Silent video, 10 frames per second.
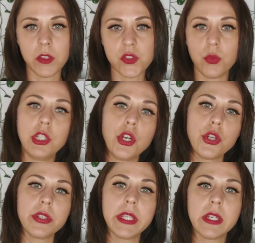So
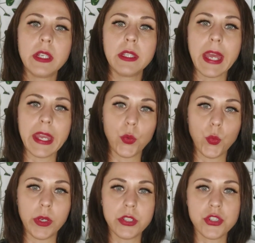learning a
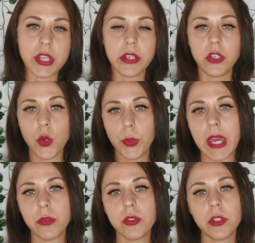language and knowing
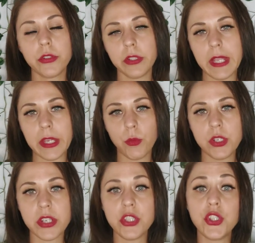how to learn a
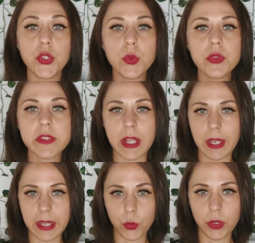language and use that
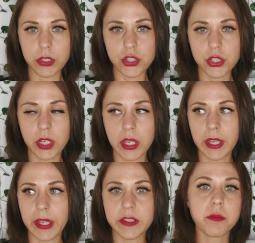language
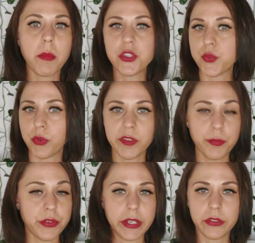is much more of
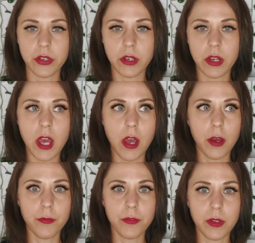a predictor
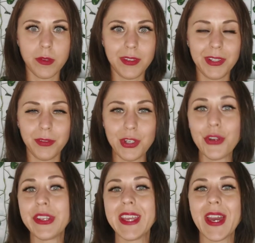of
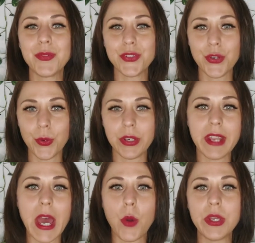learning how to code
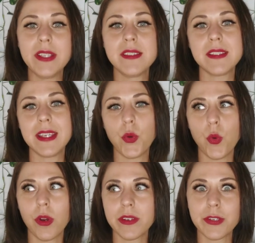and how easy
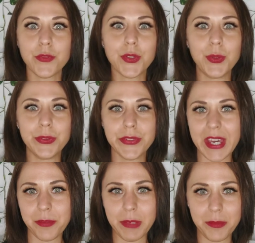or difficult
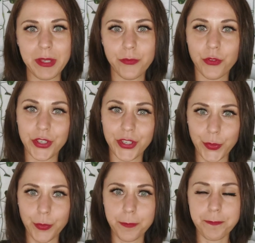that might be for you.